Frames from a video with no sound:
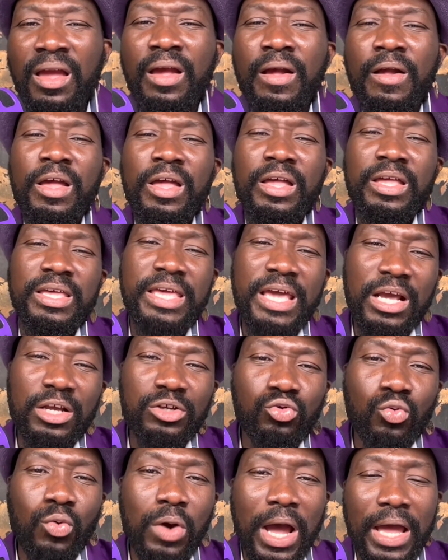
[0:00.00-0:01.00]
Here
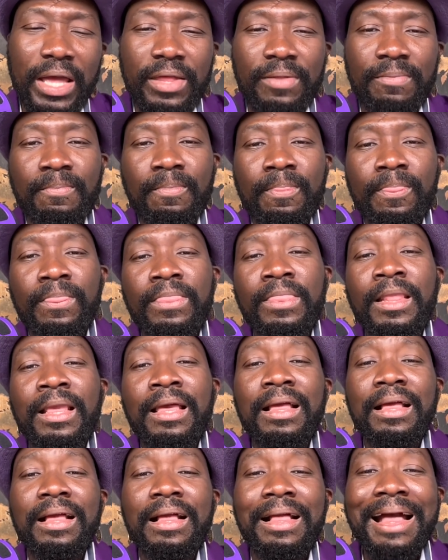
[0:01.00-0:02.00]
is why.
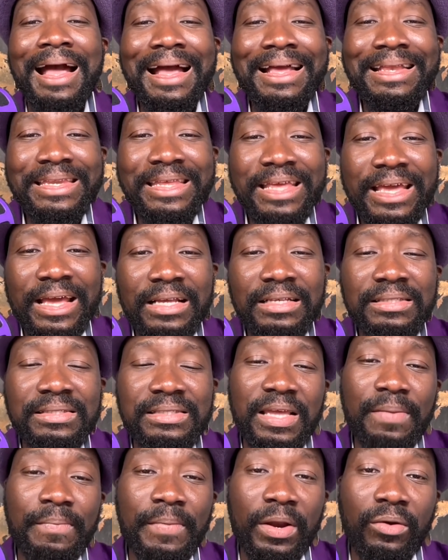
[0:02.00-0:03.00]
Ghanaians
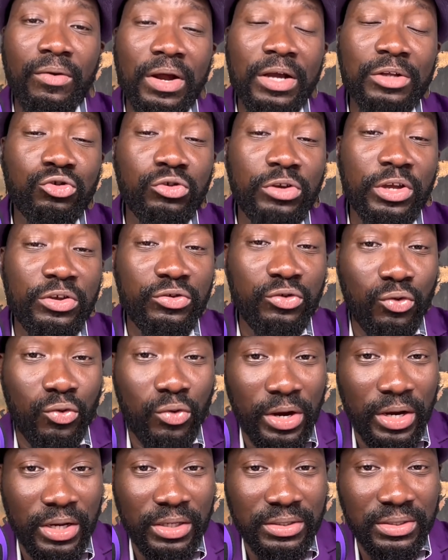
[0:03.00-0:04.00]
immigrant to the
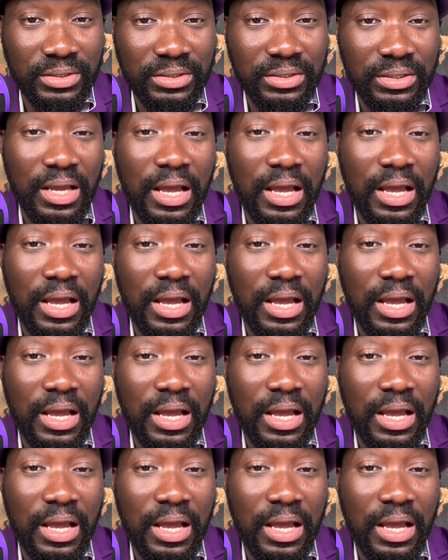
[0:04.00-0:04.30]
U.S.